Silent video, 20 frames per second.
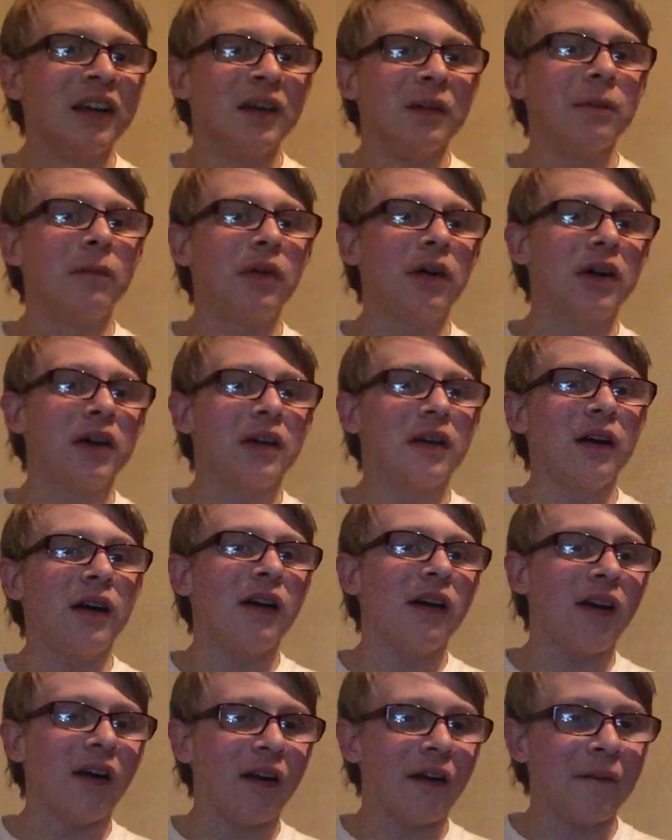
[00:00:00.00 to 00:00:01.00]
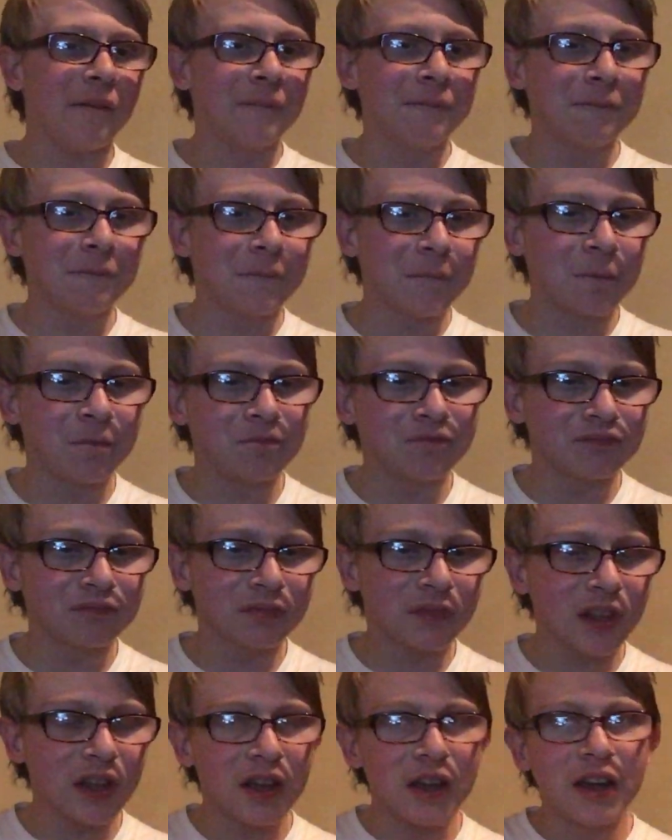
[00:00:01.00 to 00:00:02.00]
But as
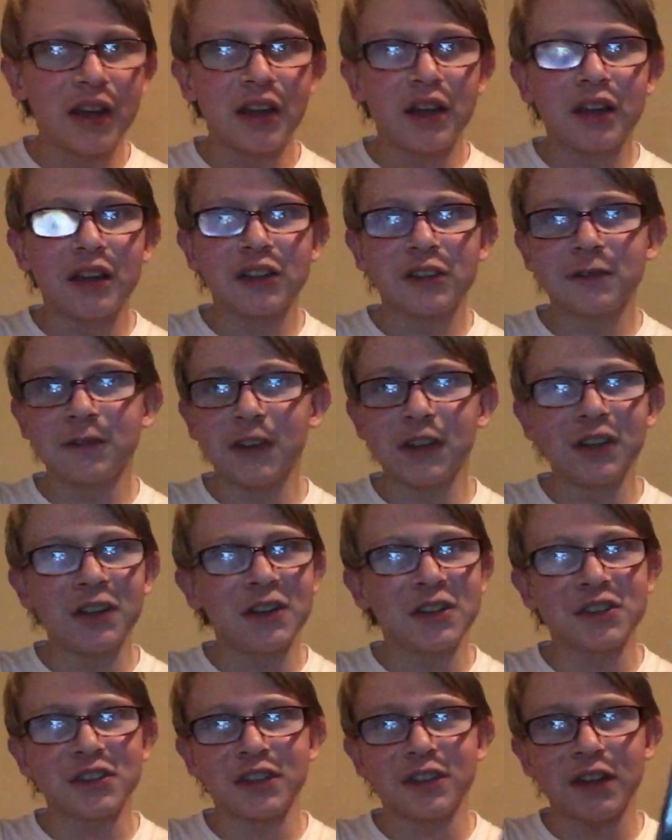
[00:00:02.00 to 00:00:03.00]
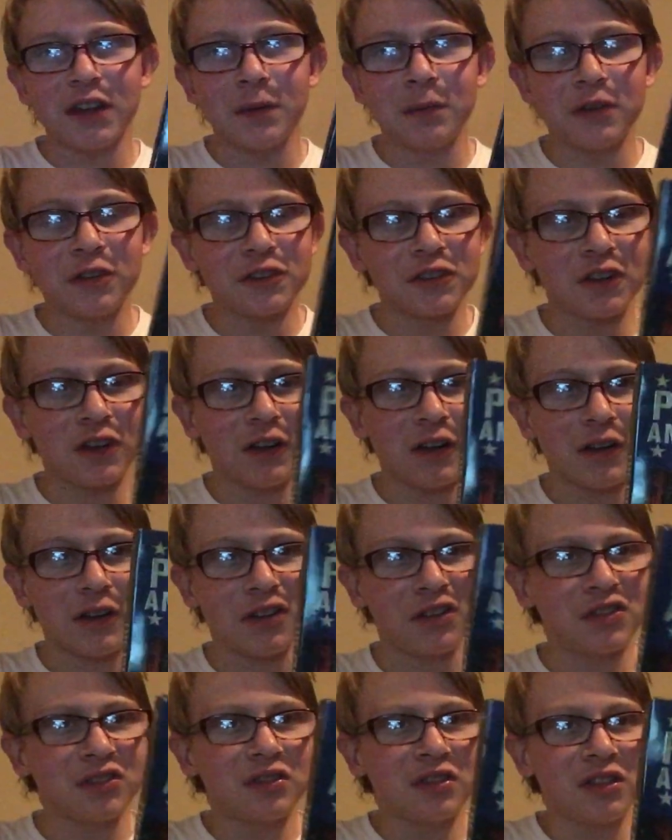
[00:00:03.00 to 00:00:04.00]
funny as the name is,
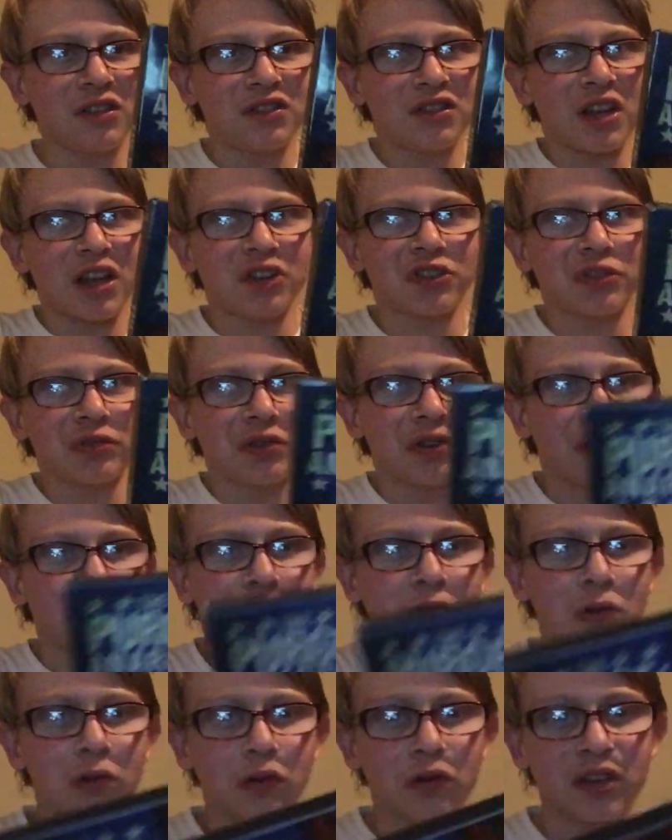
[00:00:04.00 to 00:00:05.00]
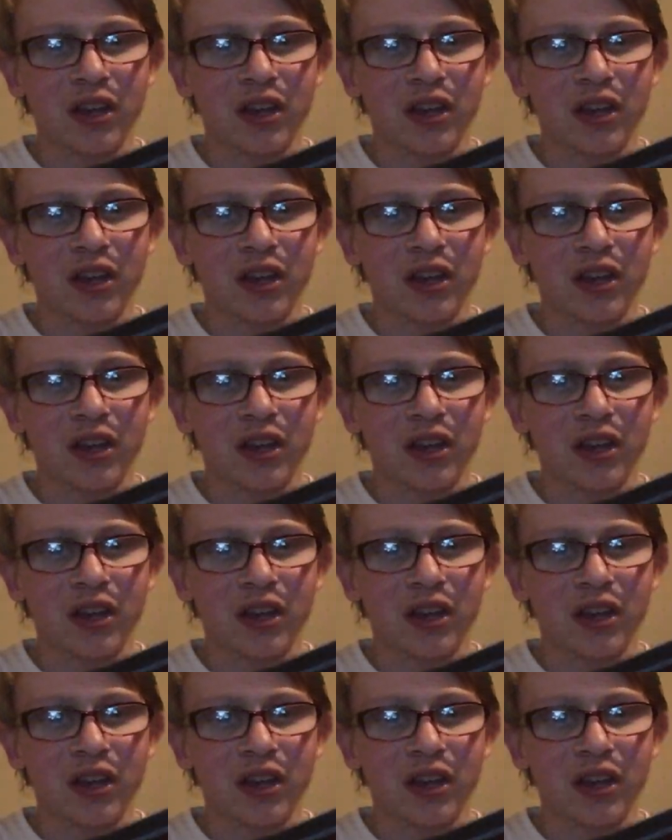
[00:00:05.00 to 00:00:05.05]
he's actually a cool